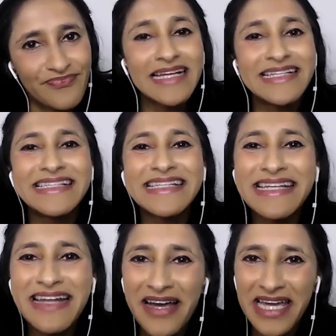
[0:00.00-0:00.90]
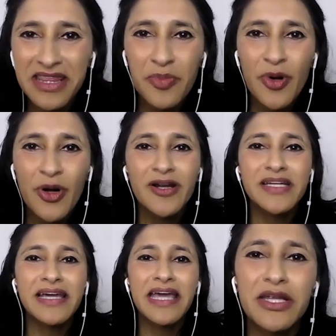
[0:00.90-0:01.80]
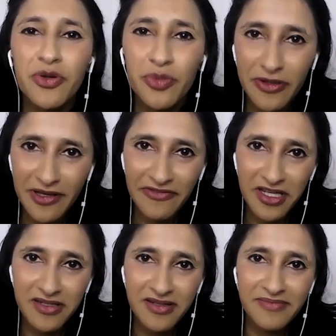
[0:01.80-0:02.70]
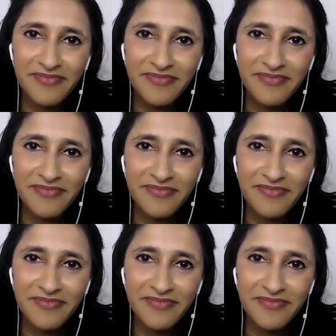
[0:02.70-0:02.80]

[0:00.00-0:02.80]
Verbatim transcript: I did not get the part. Can you believe it?